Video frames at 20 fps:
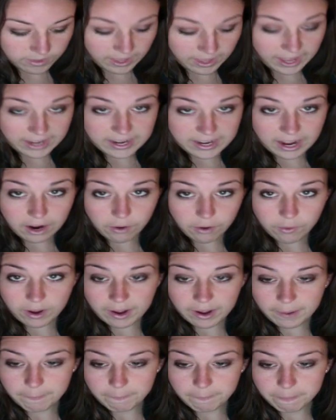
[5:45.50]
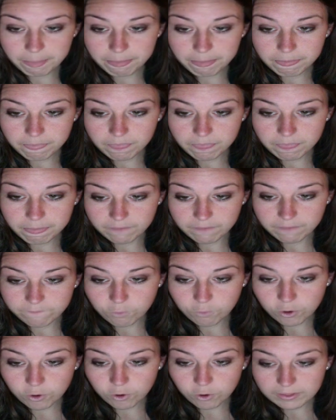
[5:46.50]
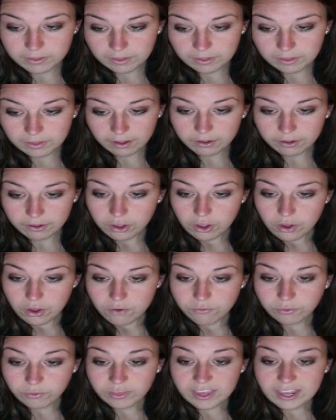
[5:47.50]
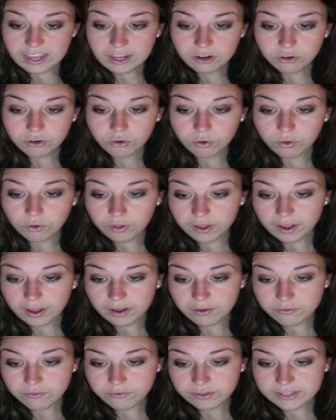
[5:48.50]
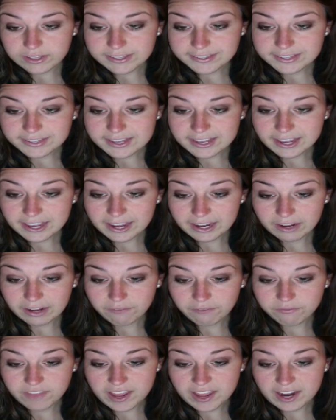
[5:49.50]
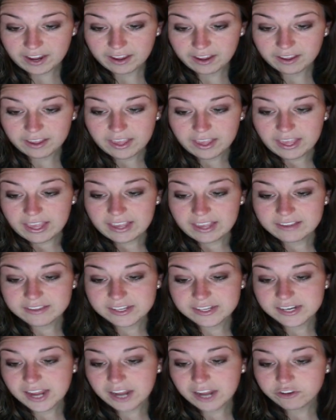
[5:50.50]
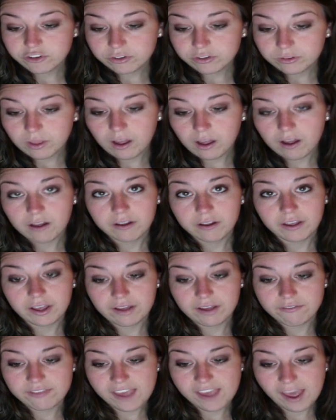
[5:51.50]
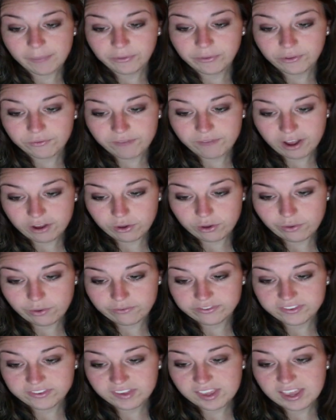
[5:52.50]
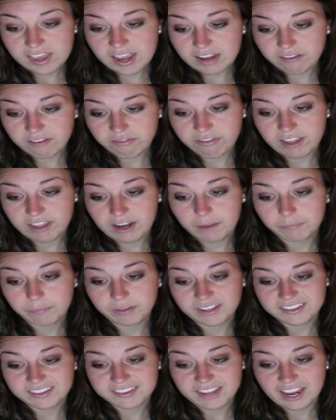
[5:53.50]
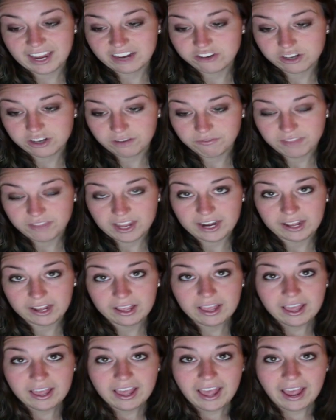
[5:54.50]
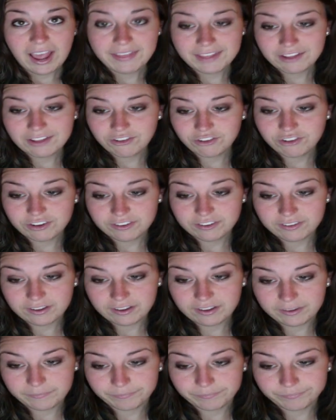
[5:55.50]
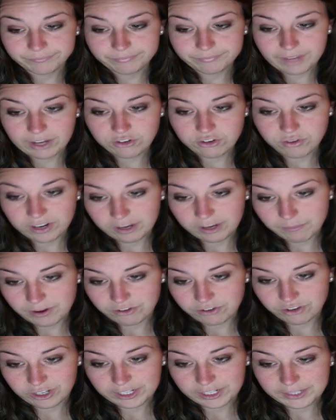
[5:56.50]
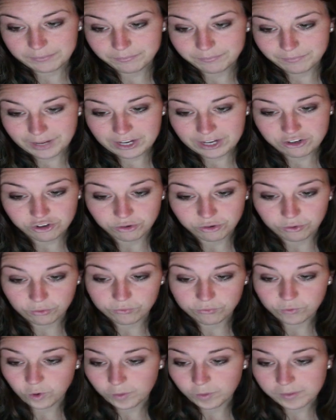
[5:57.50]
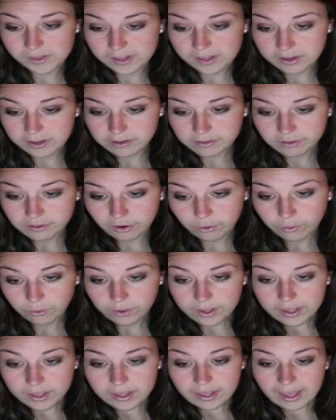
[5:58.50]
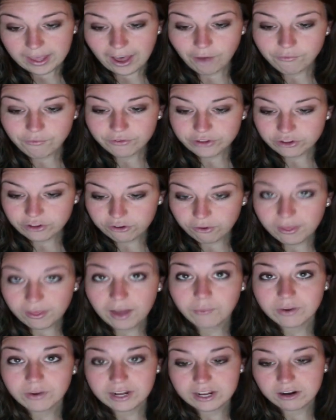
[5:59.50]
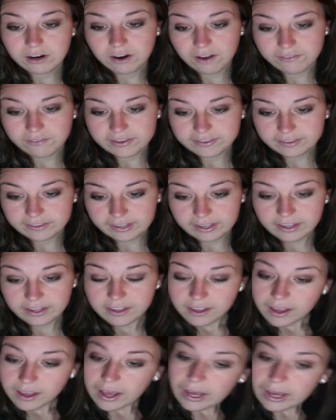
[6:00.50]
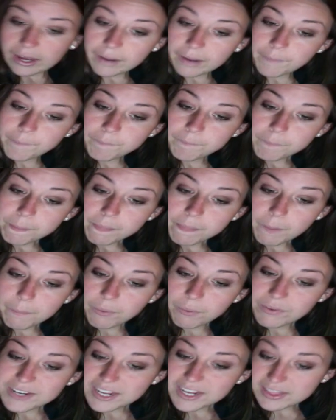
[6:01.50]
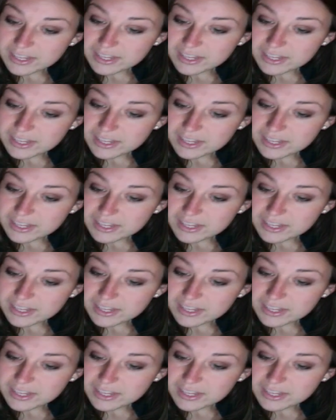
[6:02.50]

Now, um, the formula for the integral of secant of theta is the natural log of the absolute value of secant of theta plus tangent of theta. And that's just um, a trigonometric integral formula. So Helpful to know that one here, obviously. Um, but we take the